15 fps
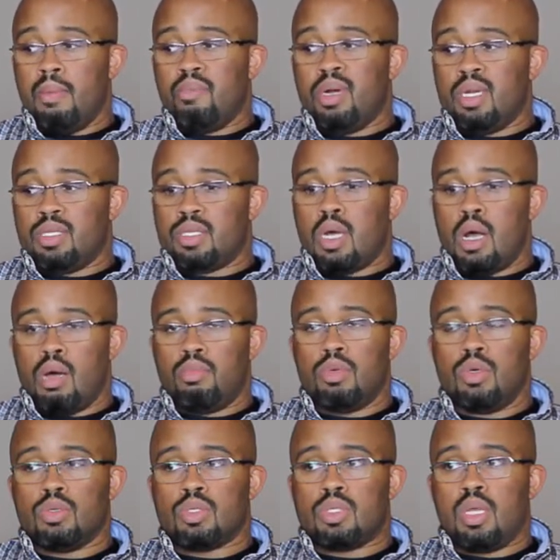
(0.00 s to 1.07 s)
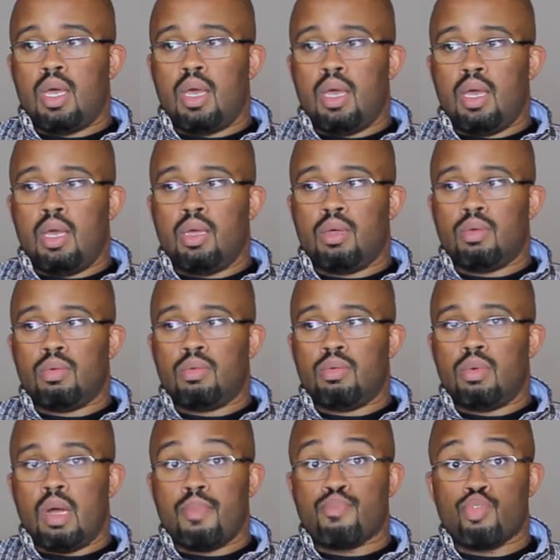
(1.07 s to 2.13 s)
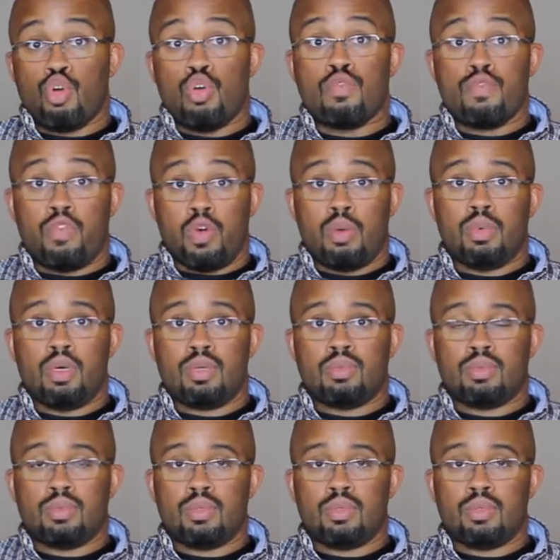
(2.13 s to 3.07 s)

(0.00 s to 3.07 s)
but it's almost a pro forma,